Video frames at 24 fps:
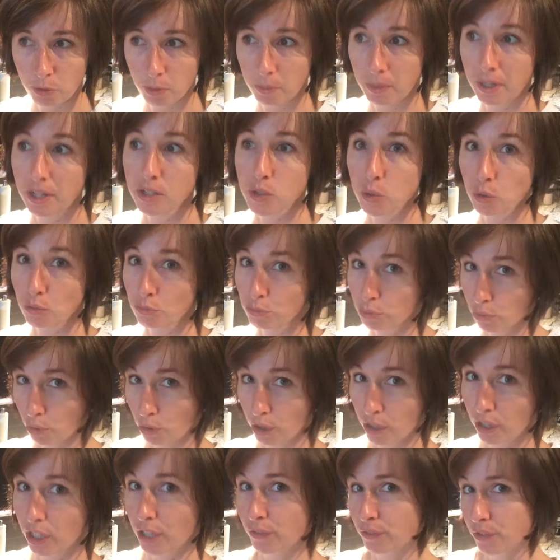more minutes or
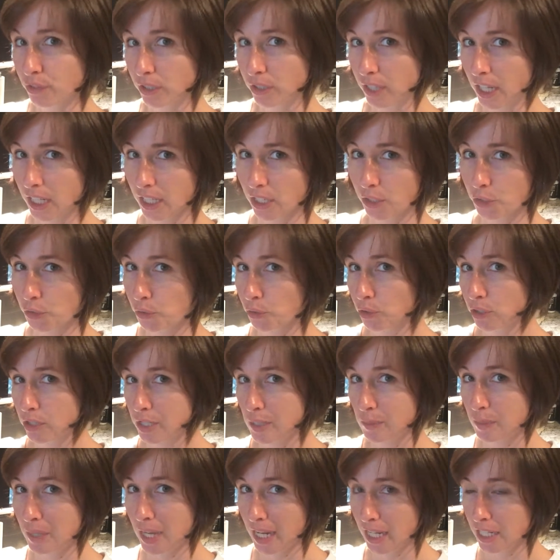broil if you like a little
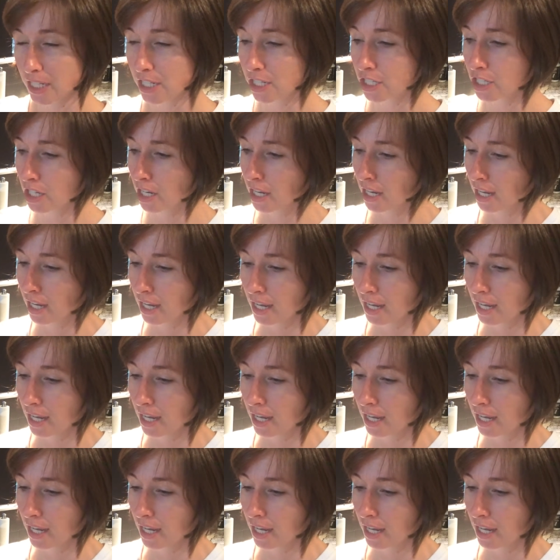crispy edge.